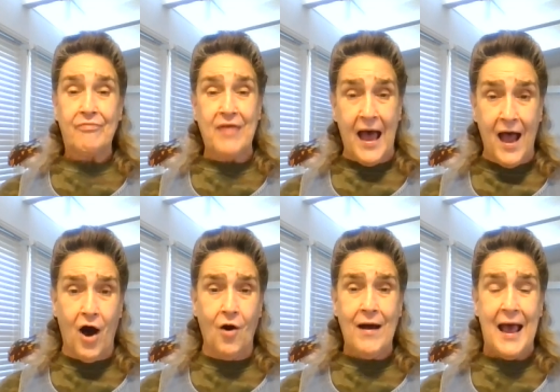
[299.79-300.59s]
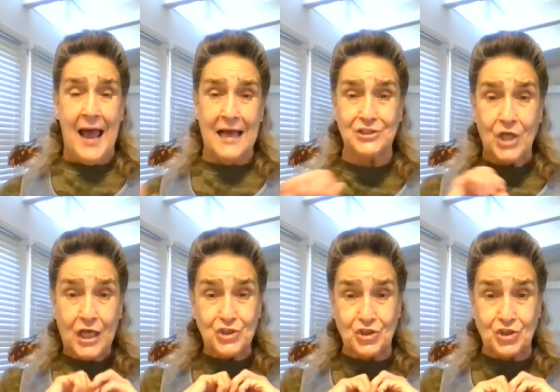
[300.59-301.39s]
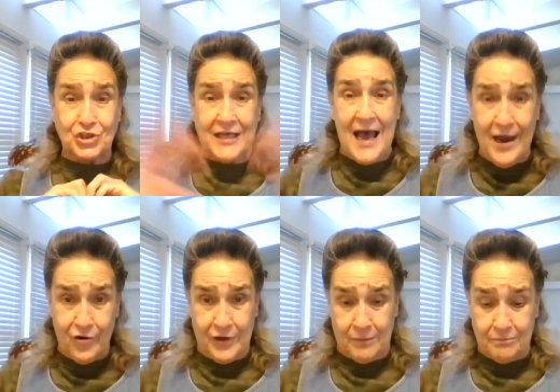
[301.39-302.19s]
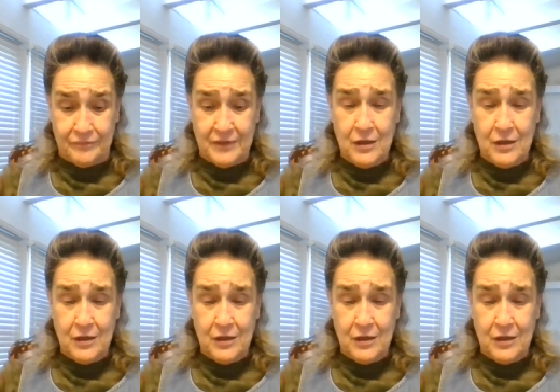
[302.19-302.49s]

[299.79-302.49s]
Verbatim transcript: Thou hast scattered them.